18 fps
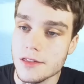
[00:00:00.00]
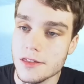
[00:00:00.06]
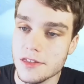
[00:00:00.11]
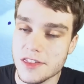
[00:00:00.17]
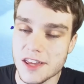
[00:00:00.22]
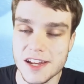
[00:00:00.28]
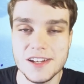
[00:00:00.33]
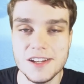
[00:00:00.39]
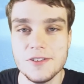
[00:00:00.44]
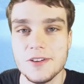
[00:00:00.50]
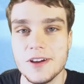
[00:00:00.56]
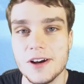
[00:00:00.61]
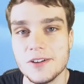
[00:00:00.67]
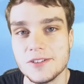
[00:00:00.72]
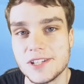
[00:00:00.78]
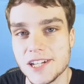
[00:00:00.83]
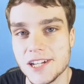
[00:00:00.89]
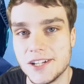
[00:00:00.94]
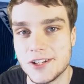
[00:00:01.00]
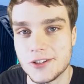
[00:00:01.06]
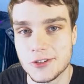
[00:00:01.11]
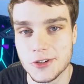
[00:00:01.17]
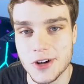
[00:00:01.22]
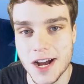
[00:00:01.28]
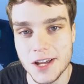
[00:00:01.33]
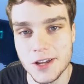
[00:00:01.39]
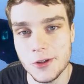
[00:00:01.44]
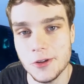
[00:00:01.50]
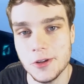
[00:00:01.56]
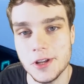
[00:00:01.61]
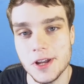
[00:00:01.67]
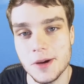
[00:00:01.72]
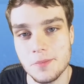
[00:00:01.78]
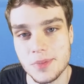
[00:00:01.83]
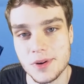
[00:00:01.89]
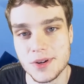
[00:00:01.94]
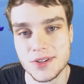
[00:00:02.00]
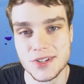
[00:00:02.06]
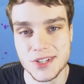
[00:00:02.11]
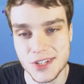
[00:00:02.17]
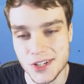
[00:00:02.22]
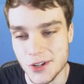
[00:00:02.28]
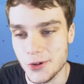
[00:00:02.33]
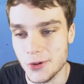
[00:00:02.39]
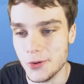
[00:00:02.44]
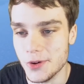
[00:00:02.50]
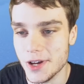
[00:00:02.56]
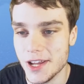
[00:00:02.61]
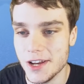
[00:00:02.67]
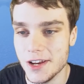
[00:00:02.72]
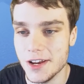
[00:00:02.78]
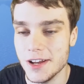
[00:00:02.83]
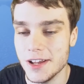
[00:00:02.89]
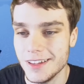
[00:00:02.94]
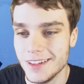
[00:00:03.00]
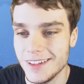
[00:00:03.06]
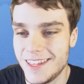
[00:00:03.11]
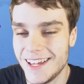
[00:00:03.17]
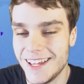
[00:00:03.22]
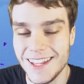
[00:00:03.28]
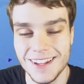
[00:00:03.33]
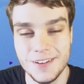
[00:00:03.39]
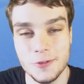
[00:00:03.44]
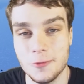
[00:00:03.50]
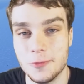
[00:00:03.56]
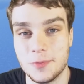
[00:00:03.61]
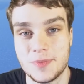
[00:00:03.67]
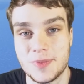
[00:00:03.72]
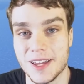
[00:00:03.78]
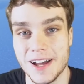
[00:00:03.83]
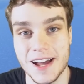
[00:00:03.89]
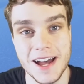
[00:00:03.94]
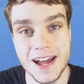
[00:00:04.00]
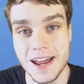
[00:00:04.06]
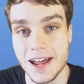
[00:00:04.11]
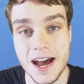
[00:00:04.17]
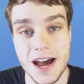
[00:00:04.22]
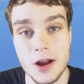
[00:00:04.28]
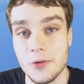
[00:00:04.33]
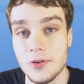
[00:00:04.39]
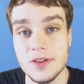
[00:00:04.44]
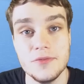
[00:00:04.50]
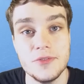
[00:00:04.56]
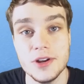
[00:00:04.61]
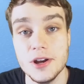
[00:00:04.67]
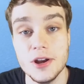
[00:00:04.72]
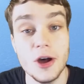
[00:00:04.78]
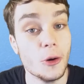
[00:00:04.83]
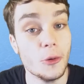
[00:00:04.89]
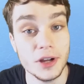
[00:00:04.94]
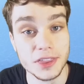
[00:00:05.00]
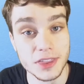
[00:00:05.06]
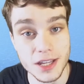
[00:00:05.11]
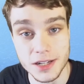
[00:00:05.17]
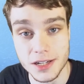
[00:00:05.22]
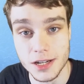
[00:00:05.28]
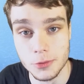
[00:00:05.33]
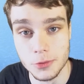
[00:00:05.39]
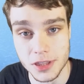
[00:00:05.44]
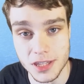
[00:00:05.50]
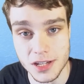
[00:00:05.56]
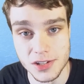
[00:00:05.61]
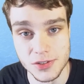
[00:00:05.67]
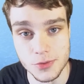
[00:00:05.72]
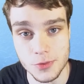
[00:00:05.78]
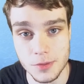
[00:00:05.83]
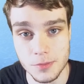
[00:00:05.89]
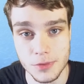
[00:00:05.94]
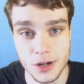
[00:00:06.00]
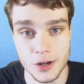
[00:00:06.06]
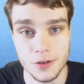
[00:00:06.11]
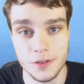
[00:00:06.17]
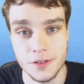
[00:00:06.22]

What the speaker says: Then you go to trial number 2, and I don't even know what they did with this one, bro.